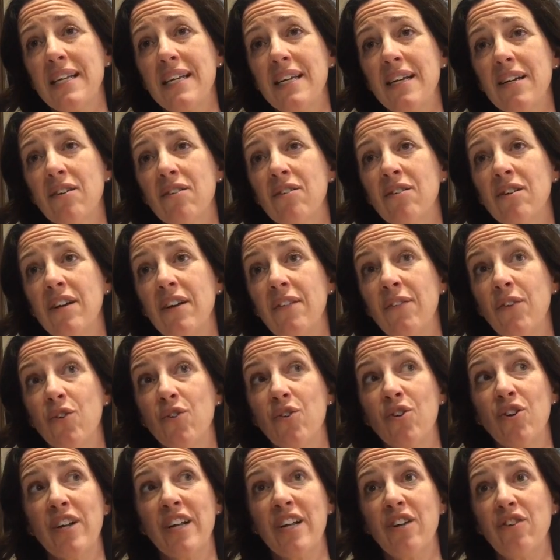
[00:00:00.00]
here, if you're
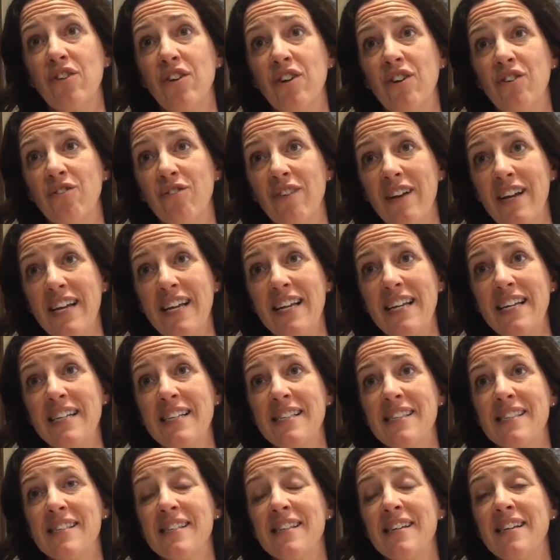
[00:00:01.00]
earning good
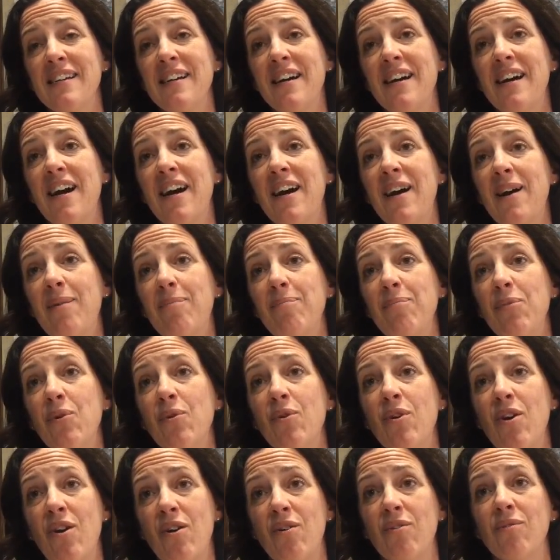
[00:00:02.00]
grades,
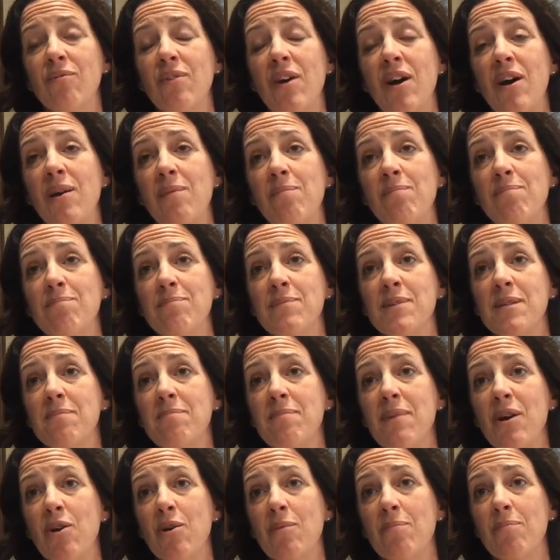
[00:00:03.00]
there are
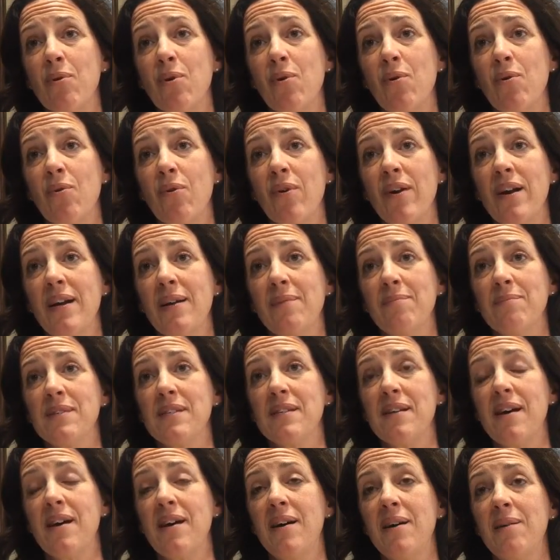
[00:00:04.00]
some merit
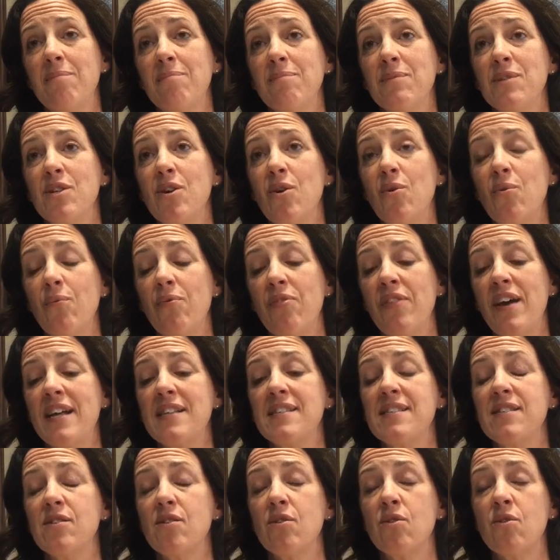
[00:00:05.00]
programs. So
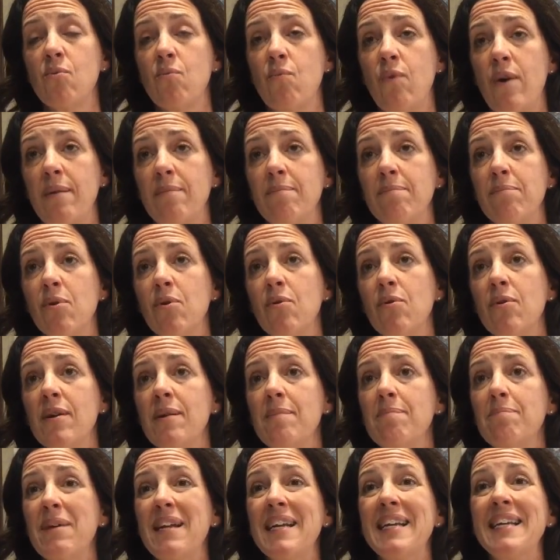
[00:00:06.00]
that's the one
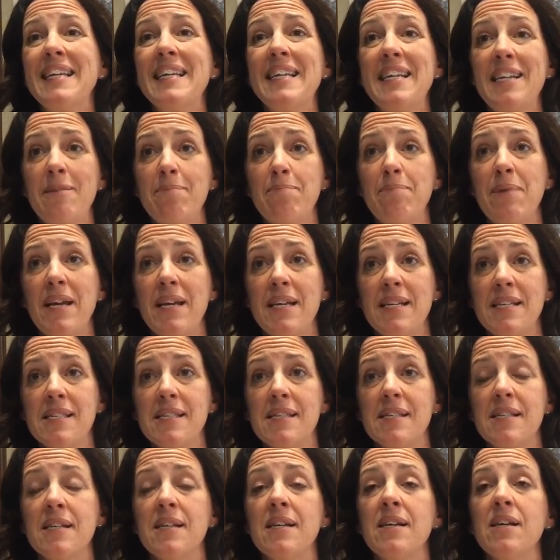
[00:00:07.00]
program, but
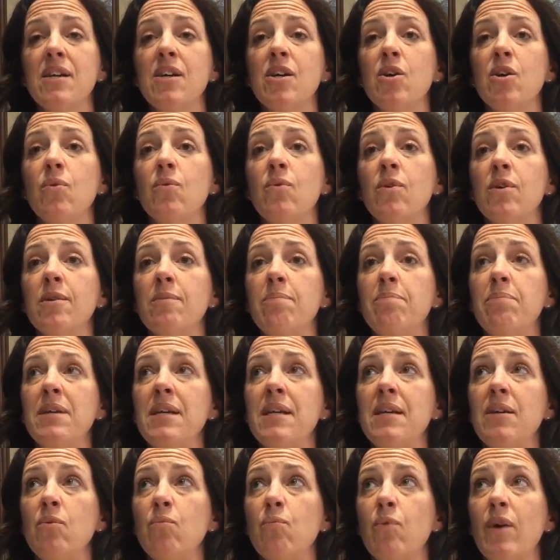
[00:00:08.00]
need-based would
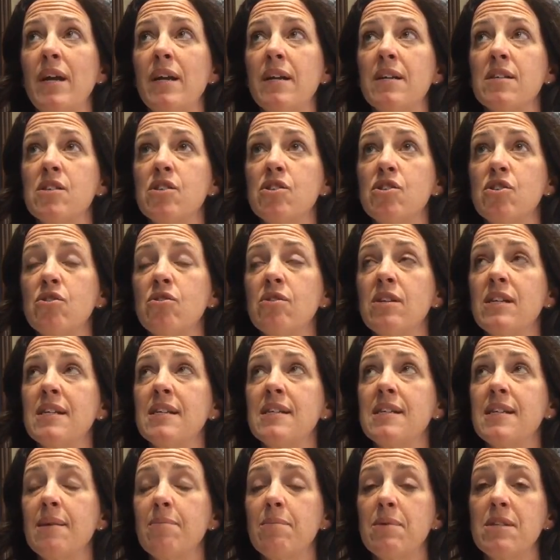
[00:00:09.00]
be when a
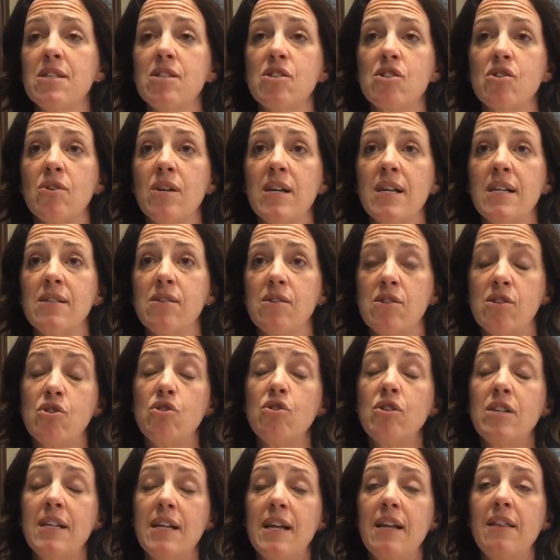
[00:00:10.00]
student
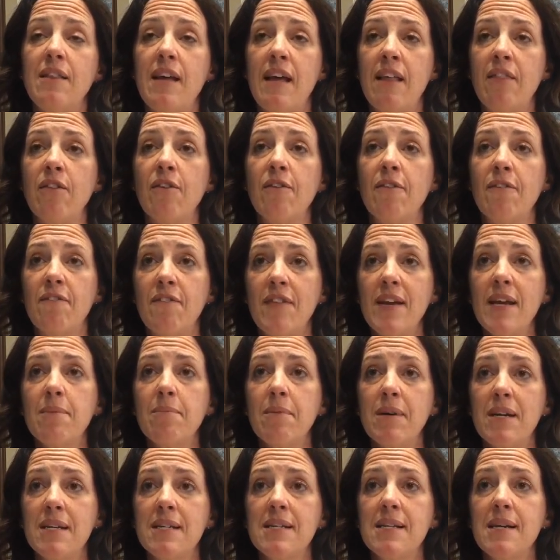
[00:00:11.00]
and their
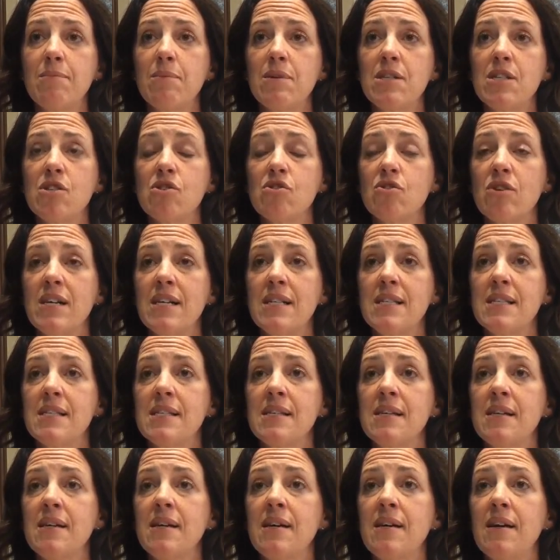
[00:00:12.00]
family
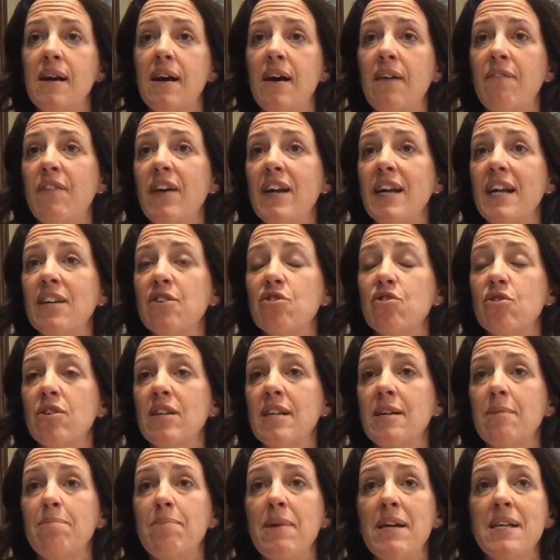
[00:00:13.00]
demonstrates a financial
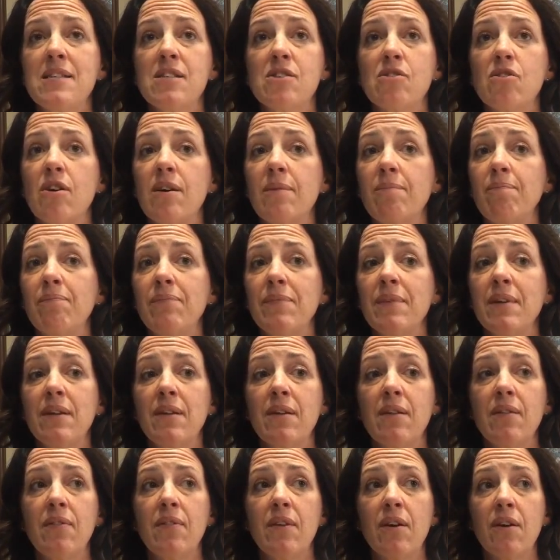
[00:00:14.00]
need based on
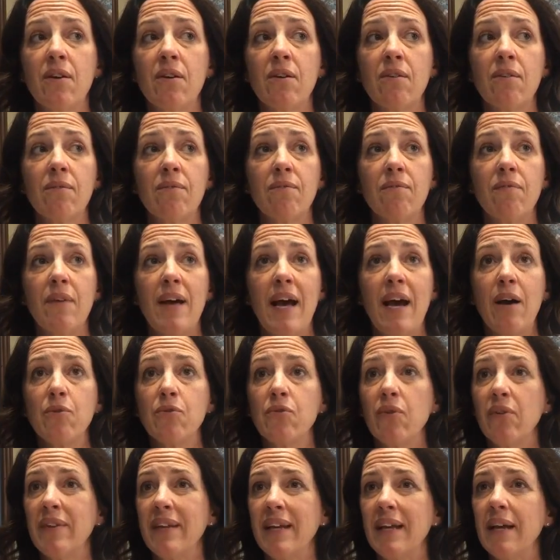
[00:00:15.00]
their
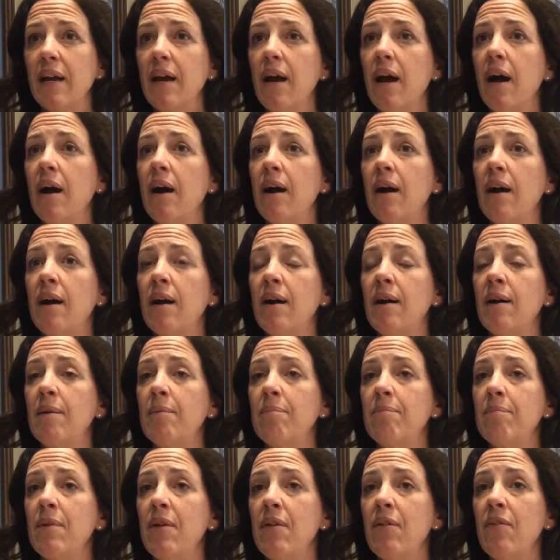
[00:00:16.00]
household
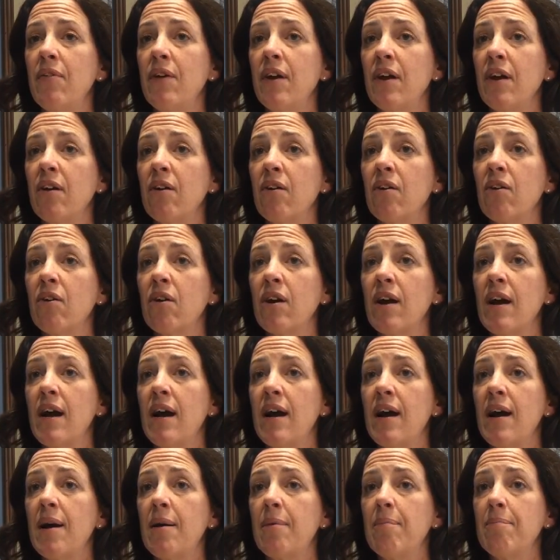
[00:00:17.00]
income, their
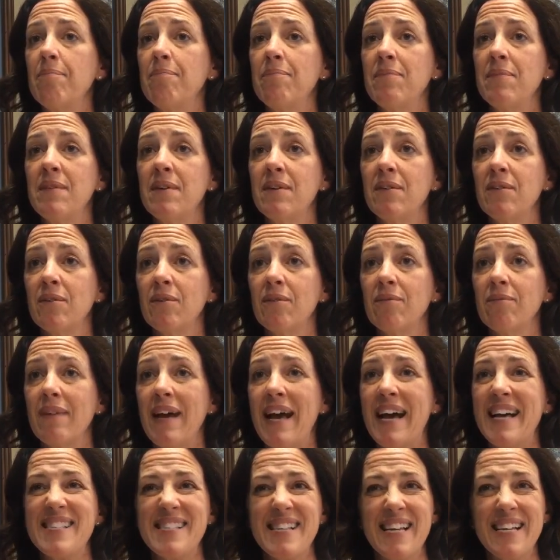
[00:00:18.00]

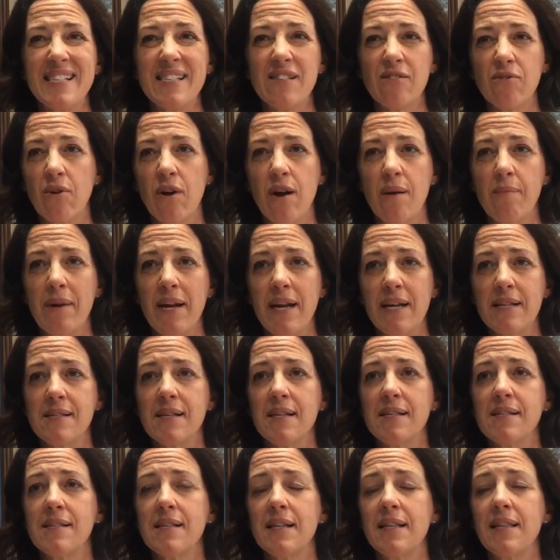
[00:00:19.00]
assets, their common
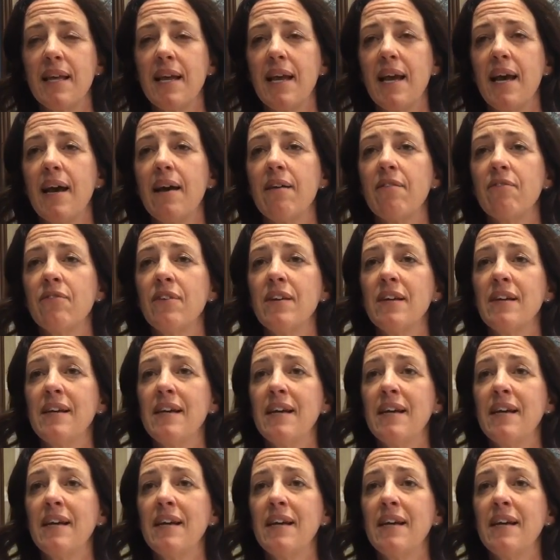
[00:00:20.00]
assets that they have,